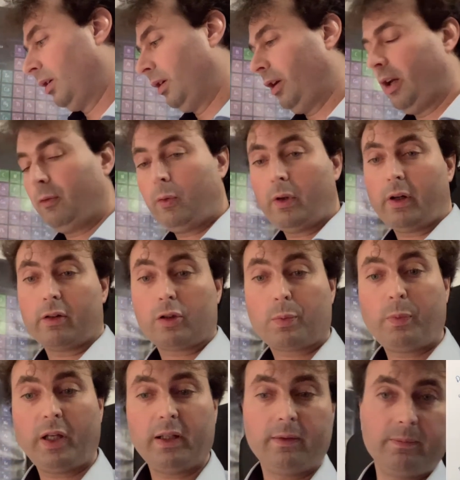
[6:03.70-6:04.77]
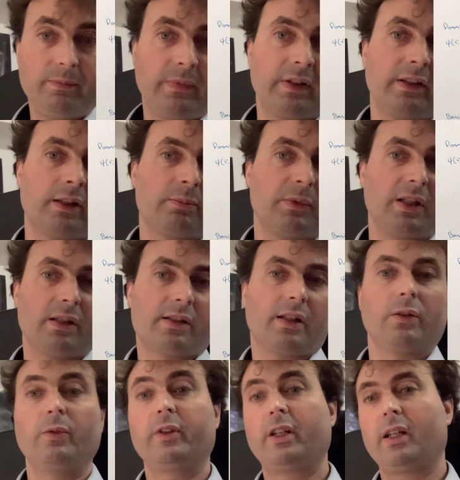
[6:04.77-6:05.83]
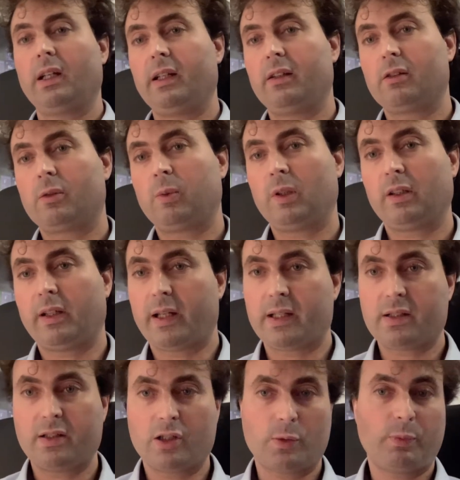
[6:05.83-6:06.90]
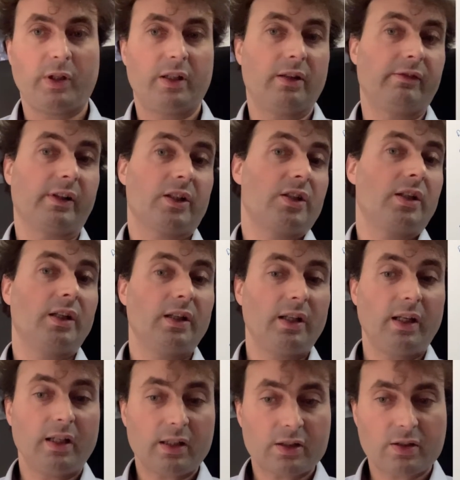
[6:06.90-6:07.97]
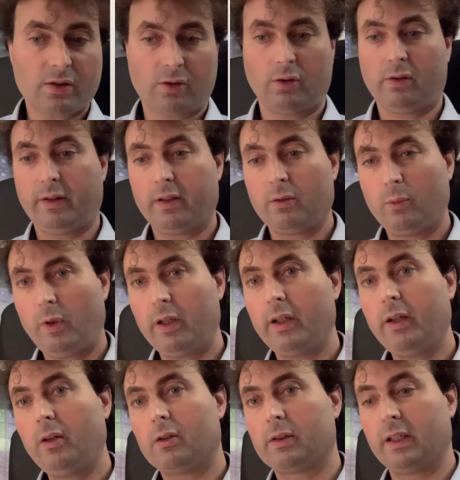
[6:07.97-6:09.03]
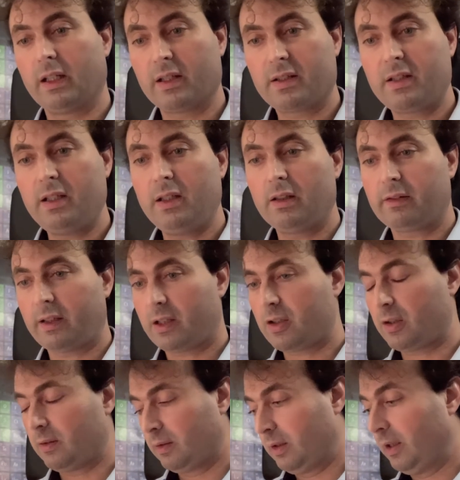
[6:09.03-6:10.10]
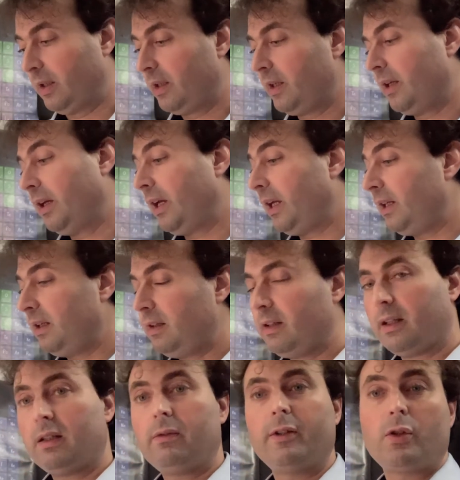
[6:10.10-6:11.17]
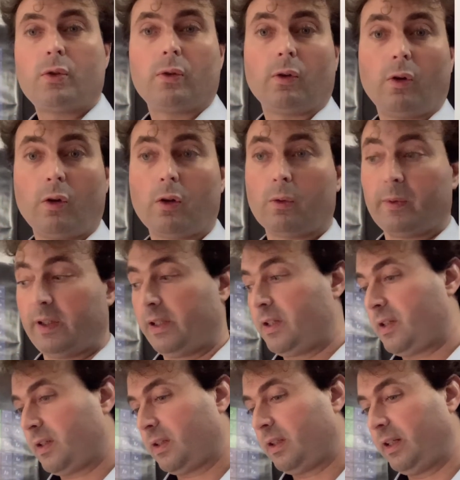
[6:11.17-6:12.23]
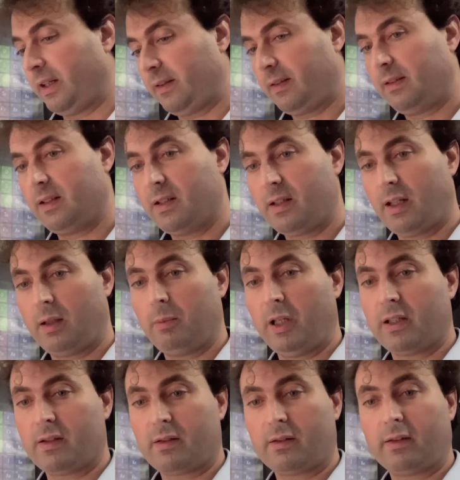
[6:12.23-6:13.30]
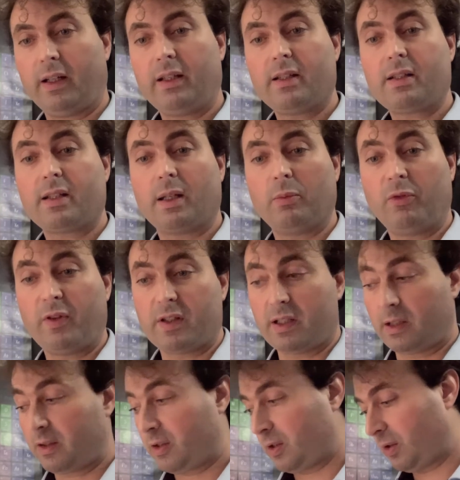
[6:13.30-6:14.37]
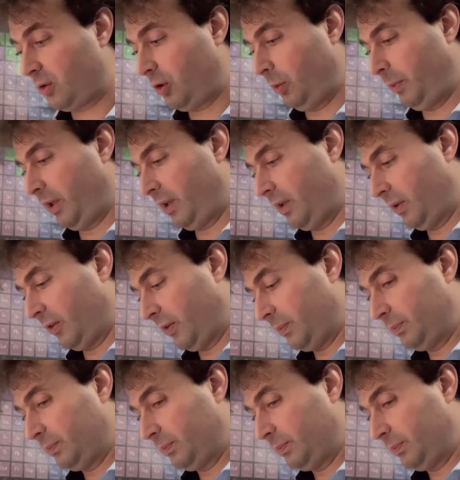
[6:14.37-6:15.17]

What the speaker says: And for our spin, that means that we can either quantize the spin direction in the x, or in the y, or in the z direction. And in the end we should always get the same answer and the same physics coming out.